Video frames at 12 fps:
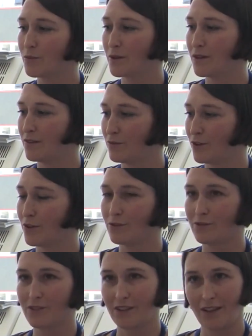Being
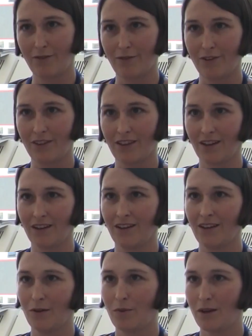involved in everything.
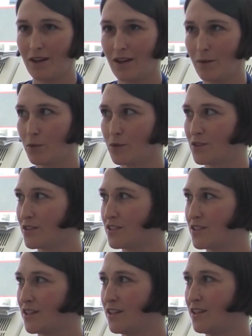Being able to
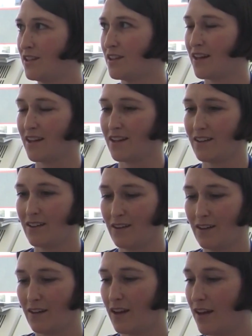see that
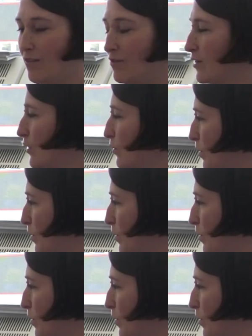even though